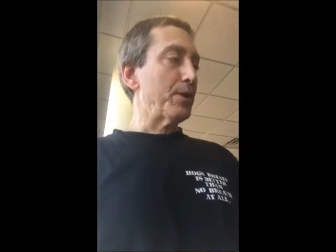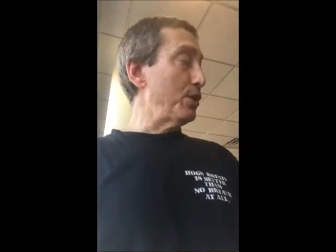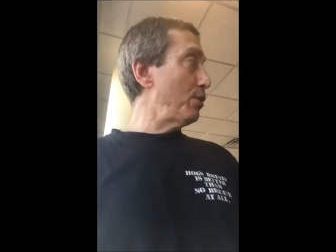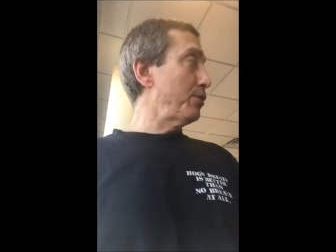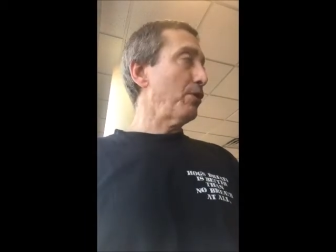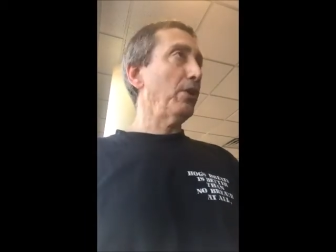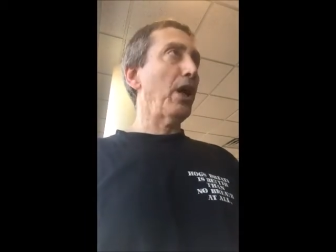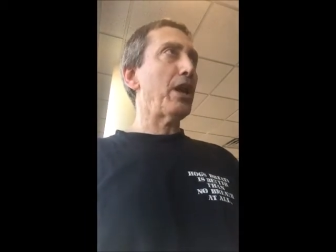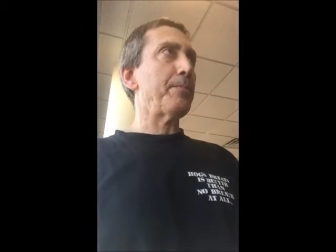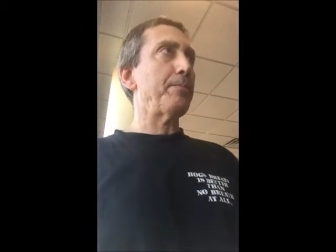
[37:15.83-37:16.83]
You know, there are a
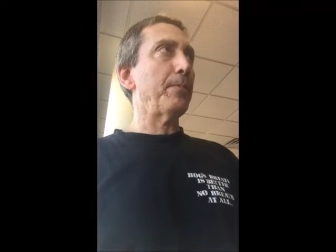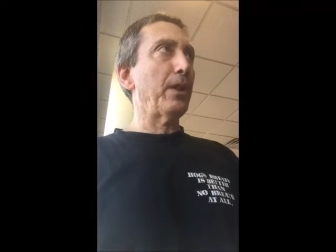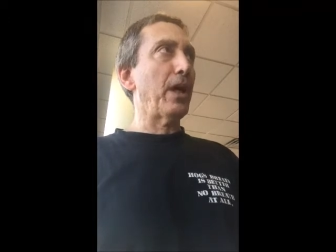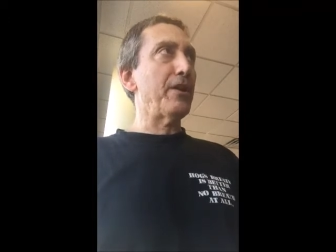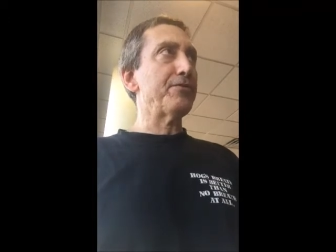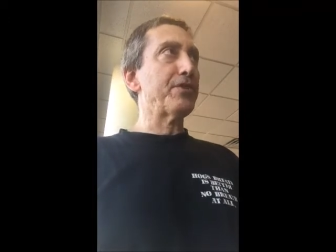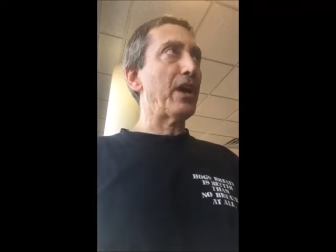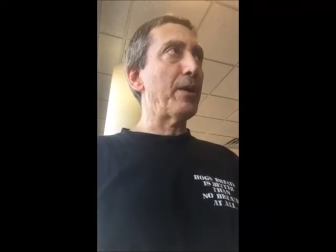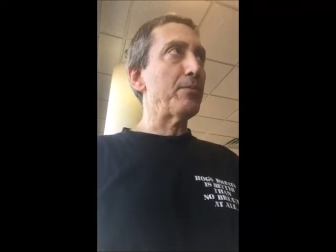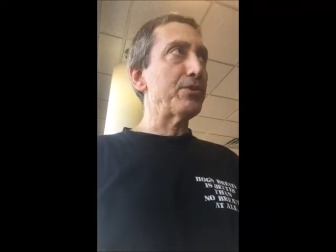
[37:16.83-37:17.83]
lot of a lot of
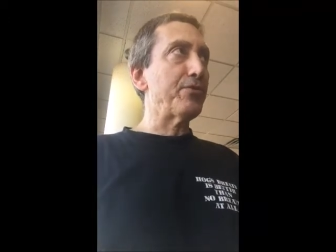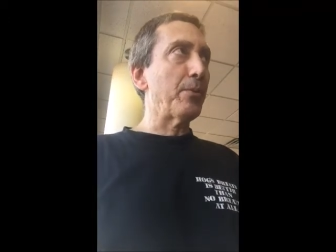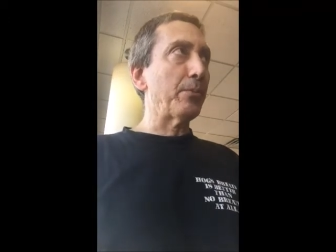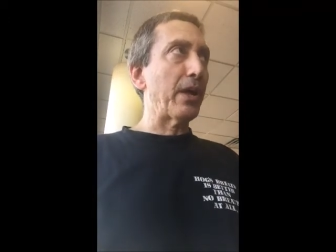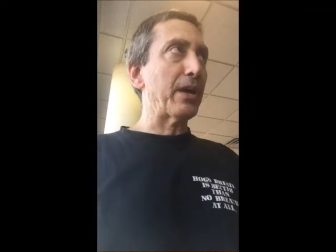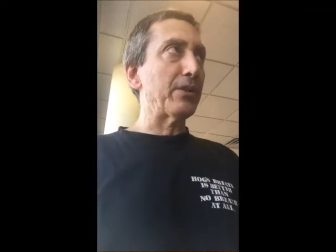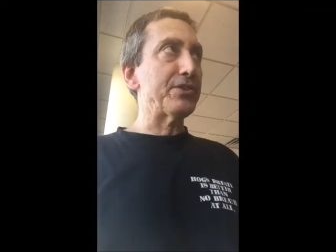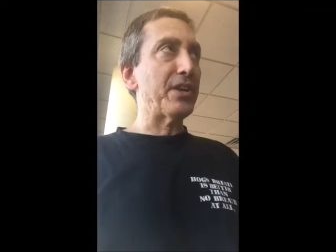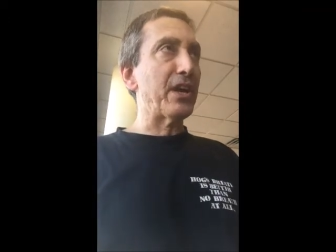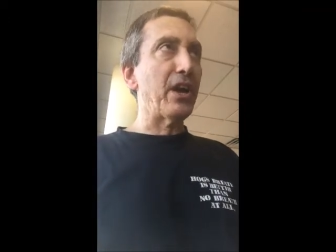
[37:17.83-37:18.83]
scammers from like
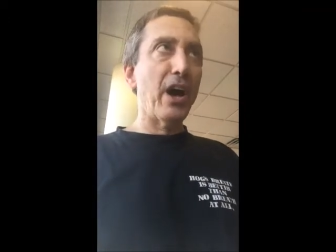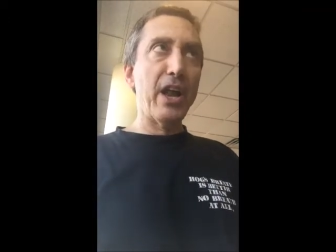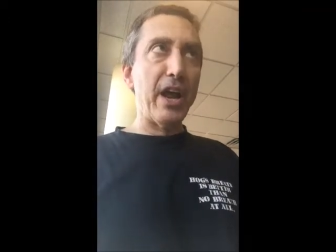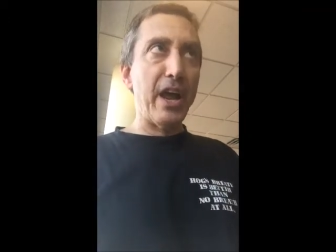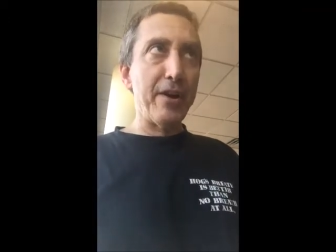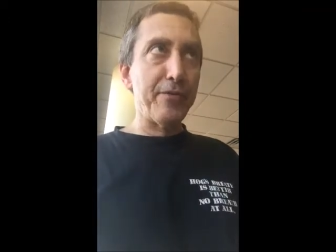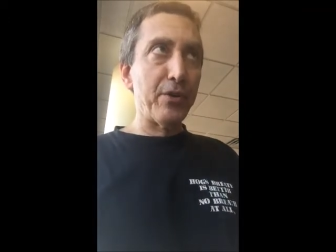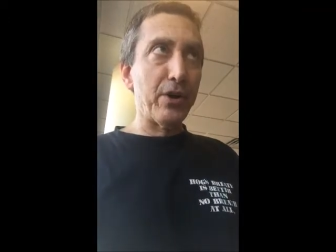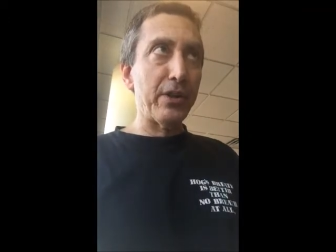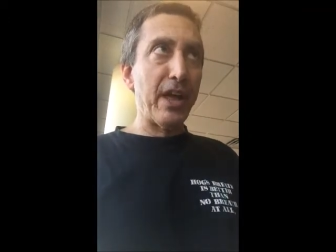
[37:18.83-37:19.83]
let's say Ghana,
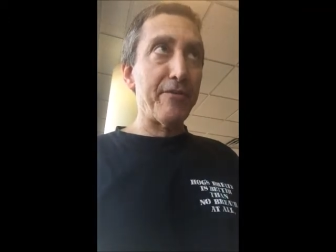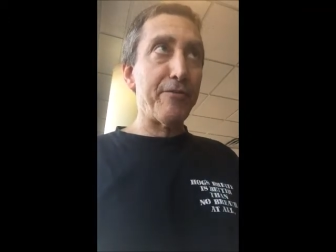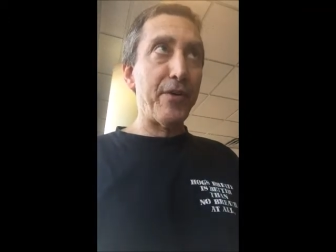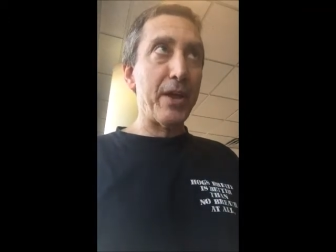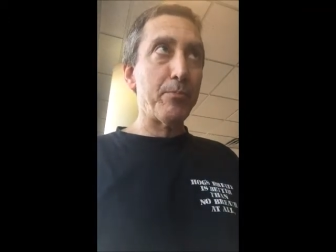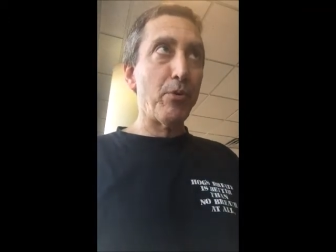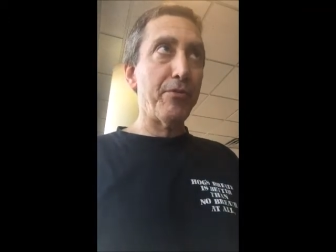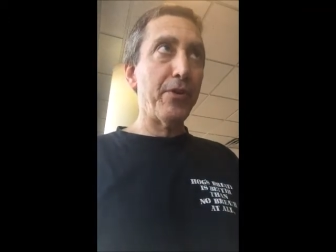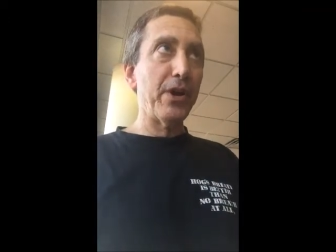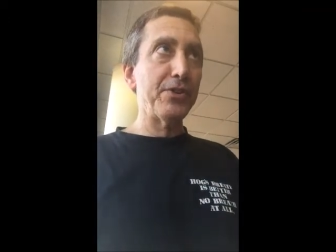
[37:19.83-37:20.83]
Africa that have fake
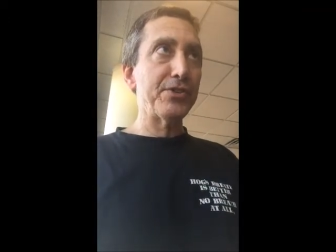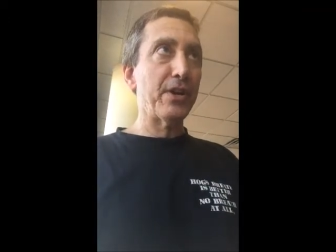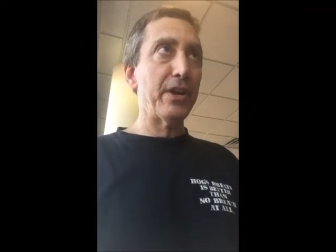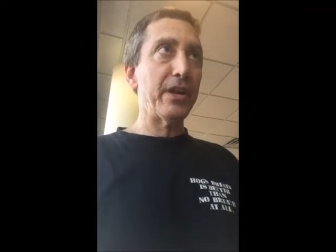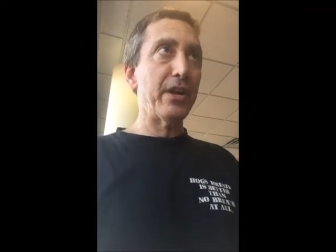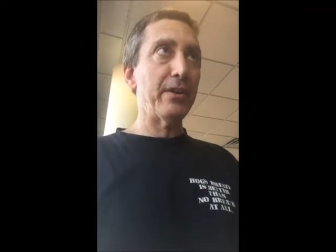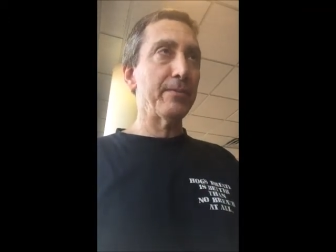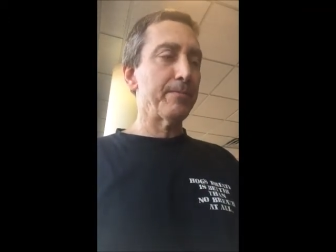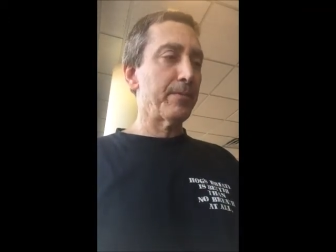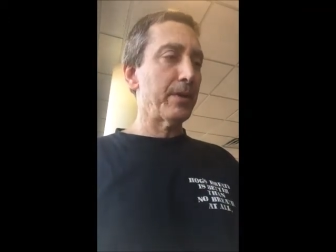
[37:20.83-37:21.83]
profiles I on the
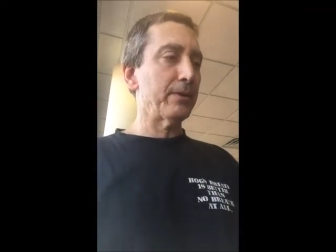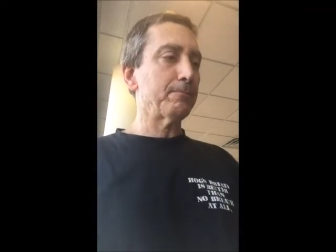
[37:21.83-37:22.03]
internet. I'm